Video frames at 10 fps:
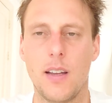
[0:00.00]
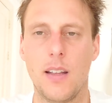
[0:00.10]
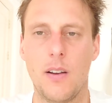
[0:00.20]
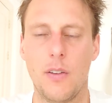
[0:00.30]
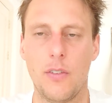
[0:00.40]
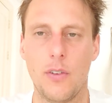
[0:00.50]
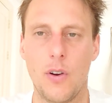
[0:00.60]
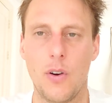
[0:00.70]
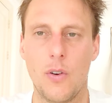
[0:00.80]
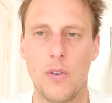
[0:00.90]
and
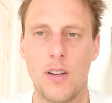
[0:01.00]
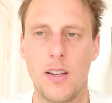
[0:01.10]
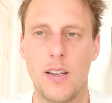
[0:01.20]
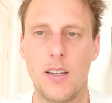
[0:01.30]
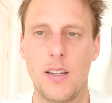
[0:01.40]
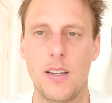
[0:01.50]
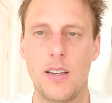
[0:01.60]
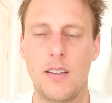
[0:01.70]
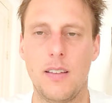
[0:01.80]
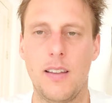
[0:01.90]
also
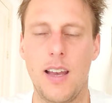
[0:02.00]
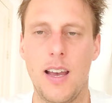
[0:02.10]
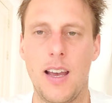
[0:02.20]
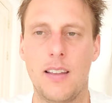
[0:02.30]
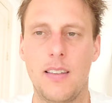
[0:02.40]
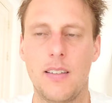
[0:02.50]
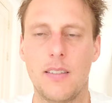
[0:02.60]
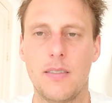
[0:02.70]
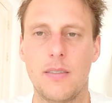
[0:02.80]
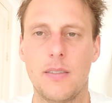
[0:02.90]
that
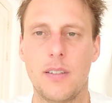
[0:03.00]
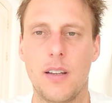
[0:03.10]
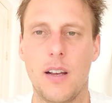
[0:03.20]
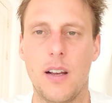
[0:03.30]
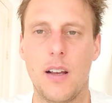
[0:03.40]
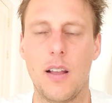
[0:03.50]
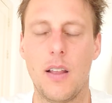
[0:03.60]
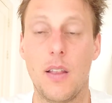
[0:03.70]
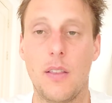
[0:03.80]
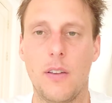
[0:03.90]

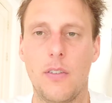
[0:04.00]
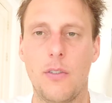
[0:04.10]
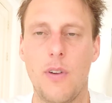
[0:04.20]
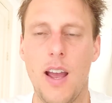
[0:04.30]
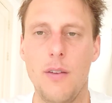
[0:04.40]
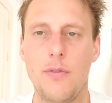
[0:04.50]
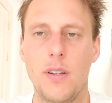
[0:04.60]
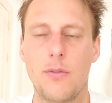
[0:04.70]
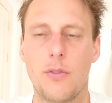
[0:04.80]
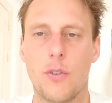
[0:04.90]
the
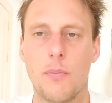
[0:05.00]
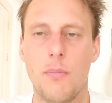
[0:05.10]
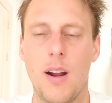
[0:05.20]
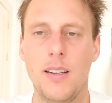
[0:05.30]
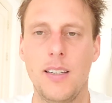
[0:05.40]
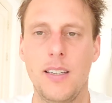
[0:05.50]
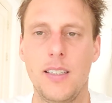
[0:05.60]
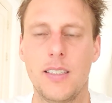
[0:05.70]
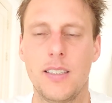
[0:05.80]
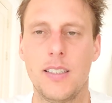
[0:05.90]
striving for
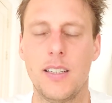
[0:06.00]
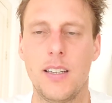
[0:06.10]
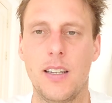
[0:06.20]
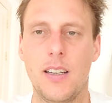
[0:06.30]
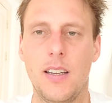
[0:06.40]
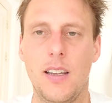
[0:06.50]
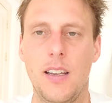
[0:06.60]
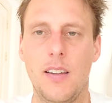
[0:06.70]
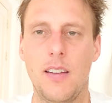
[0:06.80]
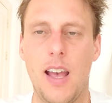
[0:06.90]
money
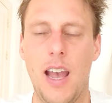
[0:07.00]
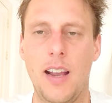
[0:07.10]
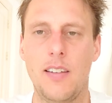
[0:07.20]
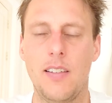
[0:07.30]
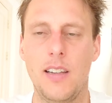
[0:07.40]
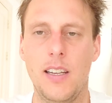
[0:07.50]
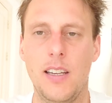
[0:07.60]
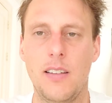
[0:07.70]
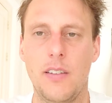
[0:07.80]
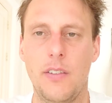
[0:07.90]
is
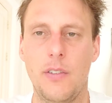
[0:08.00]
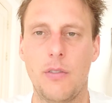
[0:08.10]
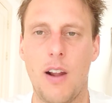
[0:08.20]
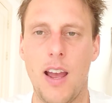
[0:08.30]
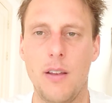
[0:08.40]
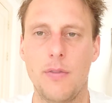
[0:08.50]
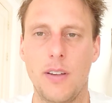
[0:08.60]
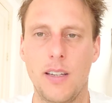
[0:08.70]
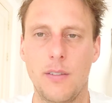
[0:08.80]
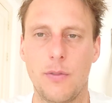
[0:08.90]
actually the
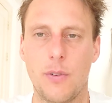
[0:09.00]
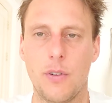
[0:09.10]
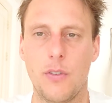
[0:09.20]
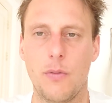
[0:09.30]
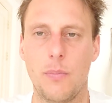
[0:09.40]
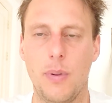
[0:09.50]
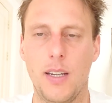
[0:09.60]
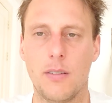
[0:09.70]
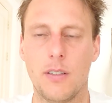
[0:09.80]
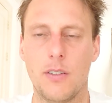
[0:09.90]
striving for
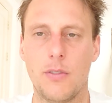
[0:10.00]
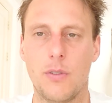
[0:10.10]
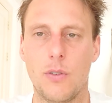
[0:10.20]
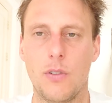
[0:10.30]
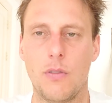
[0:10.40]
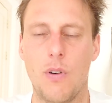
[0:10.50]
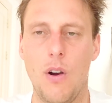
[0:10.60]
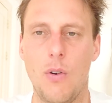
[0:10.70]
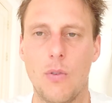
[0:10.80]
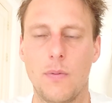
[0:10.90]
spiritual
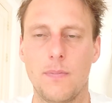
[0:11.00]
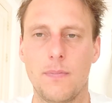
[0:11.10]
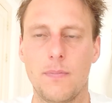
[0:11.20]
growth.